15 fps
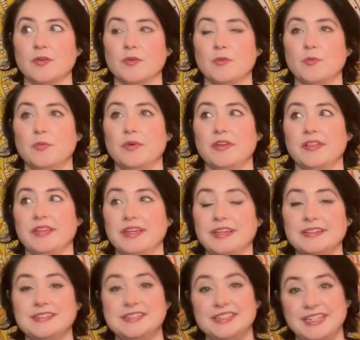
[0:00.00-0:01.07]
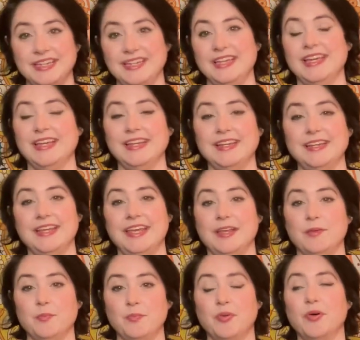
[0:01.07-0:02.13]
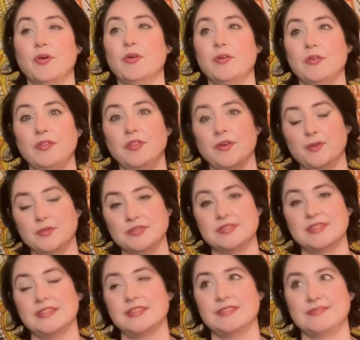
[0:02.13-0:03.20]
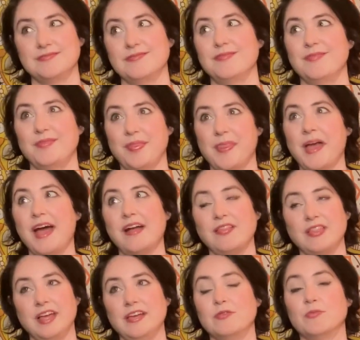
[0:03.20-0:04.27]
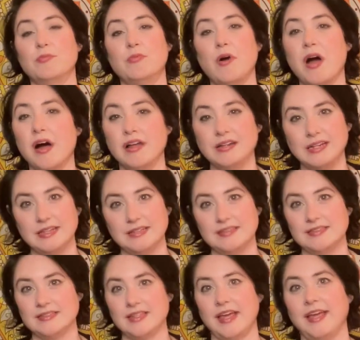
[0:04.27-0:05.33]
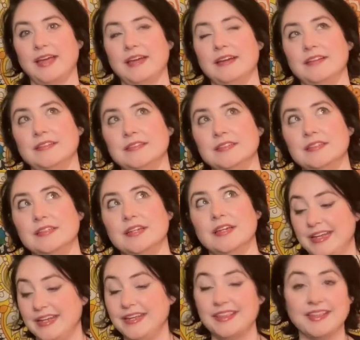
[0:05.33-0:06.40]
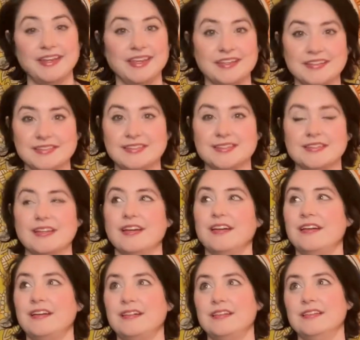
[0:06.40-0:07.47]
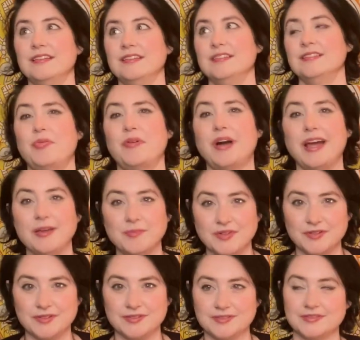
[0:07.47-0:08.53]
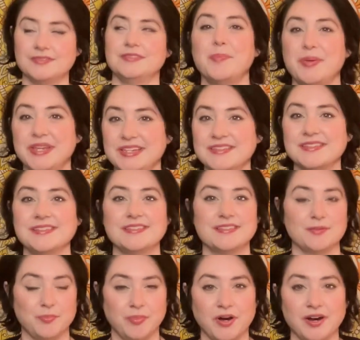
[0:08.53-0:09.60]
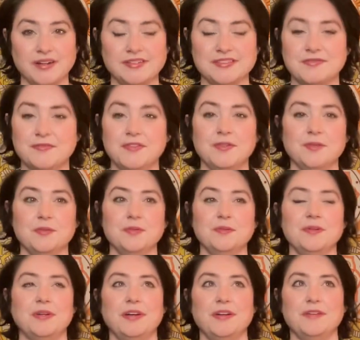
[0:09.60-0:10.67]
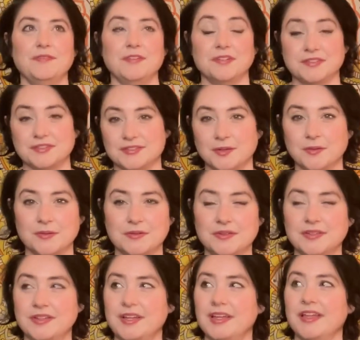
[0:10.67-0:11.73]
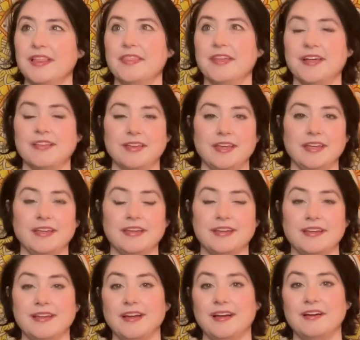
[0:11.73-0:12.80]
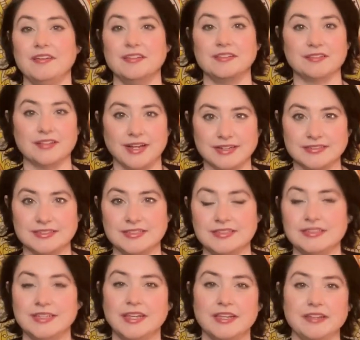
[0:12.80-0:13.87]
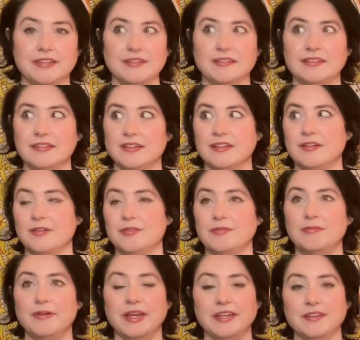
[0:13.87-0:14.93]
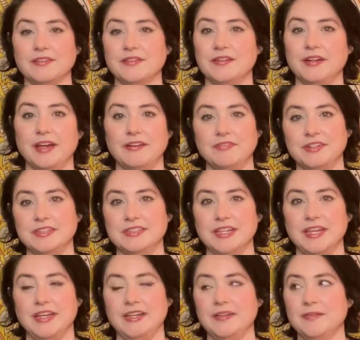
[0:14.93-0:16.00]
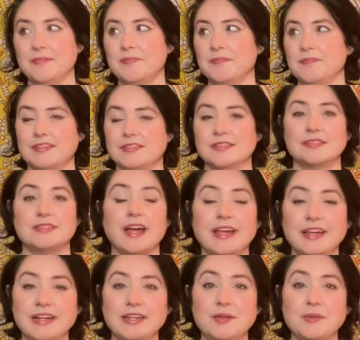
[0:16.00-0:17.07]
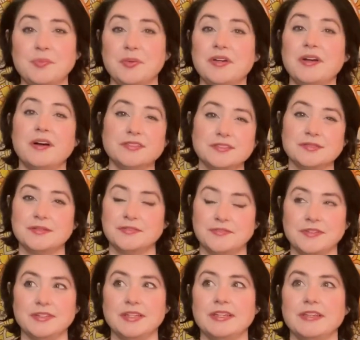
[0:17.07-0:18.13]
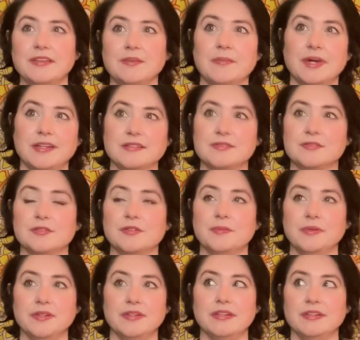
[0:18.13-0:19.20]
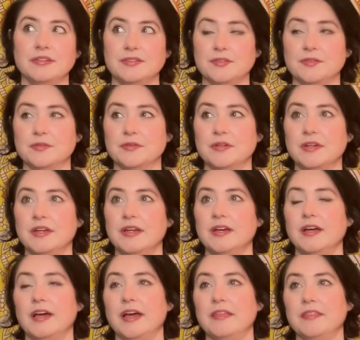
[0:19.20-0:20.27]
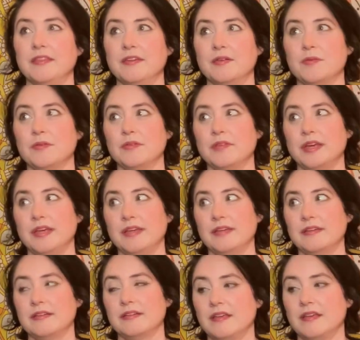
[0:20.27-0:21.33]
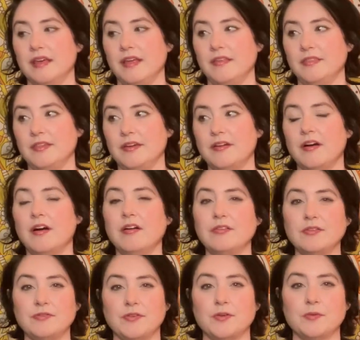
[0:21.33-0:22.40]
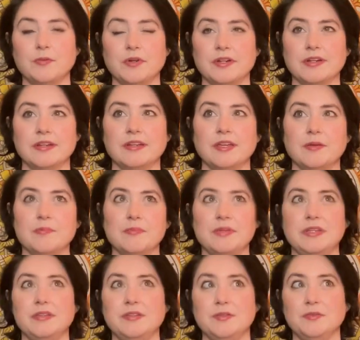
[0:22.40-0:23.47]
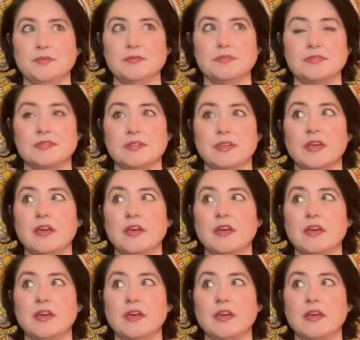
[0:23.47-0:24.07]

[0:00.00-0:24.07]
really dig in and pull those that like rawness and heathenist primal pieces and parts of you, of your soul, that like are neglected in regular everyday society, but also I feel like in the magical community too. I think we're like, I think all of her work can be used